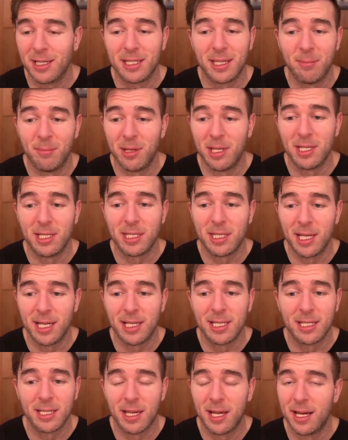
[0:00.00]
Some of these
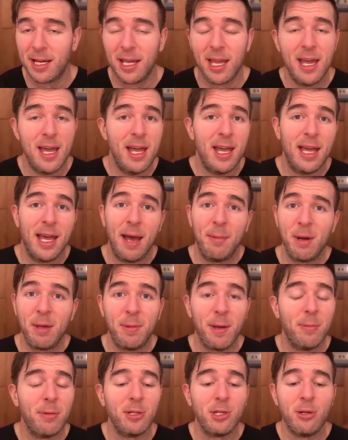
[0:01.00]
things like, how many
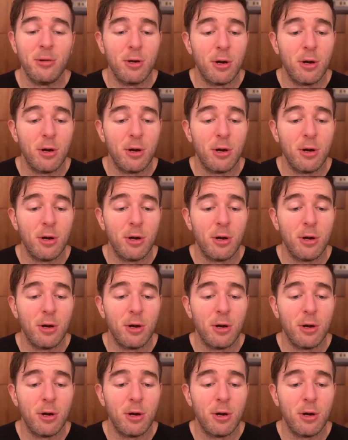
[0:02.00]
people do you